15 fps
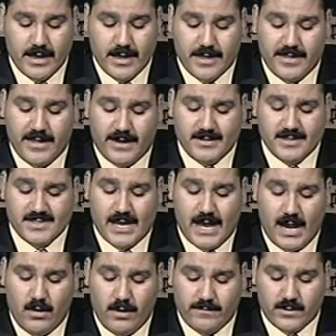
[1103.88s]
There is,
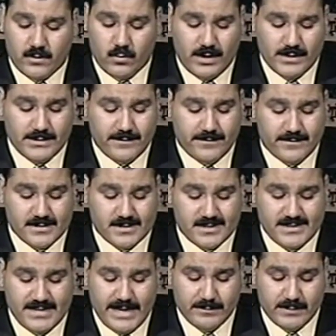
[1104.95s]
however, one difference,
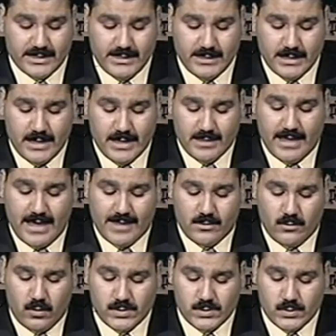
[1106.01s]
namely that
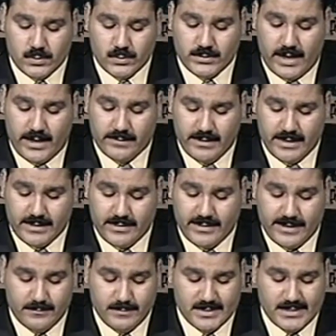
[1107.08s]
those who direct
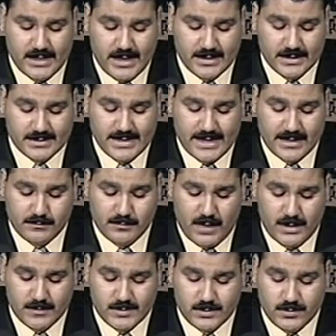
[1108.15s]
their missiles and
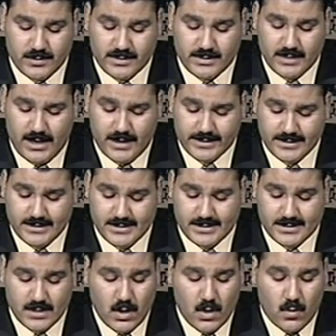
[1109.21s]
bombs to the targets,
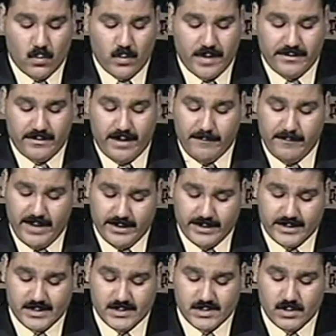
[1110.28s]
whether
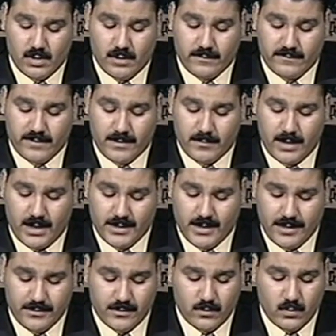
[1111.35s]
Americans or from
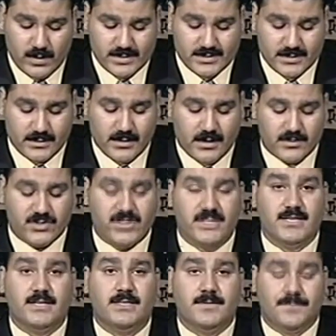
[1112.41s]
another Western country,
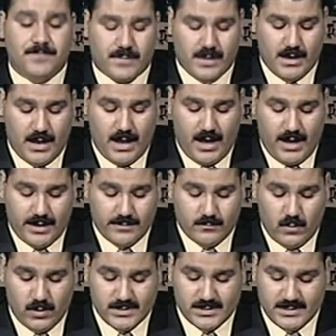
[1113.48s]
are
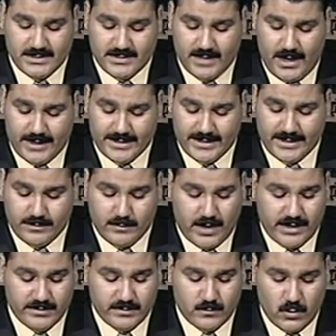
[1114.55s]
mostly targeting by
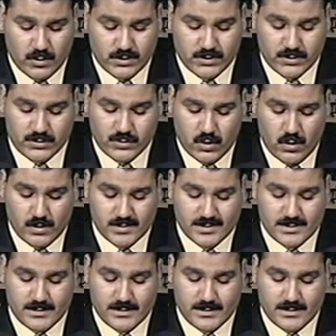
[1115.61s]
remote controls.